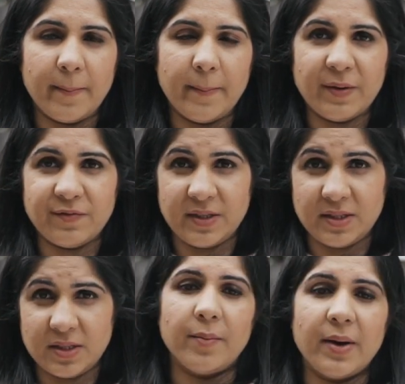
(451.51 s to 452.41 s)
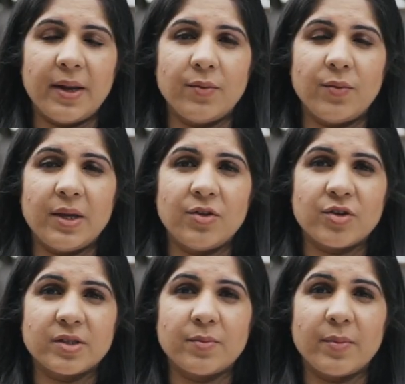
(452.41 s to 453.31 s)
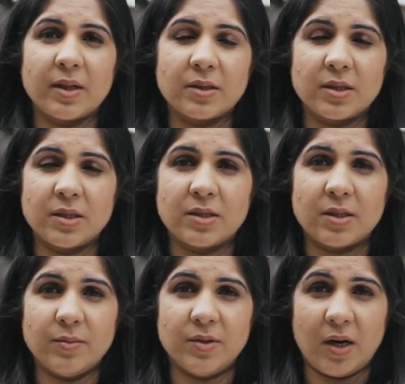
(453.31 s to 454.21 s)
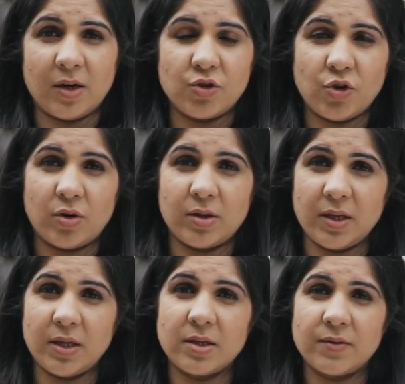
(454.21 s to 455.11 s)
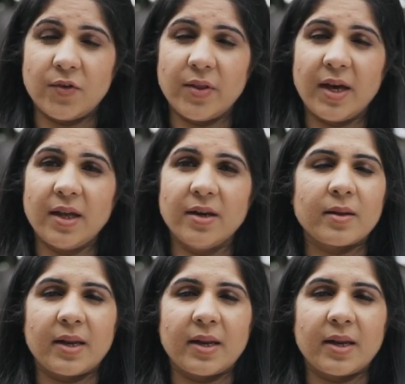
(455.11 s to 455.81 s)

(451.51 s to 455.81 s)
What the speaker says: muffins, and we just melted some dark chocolate for that,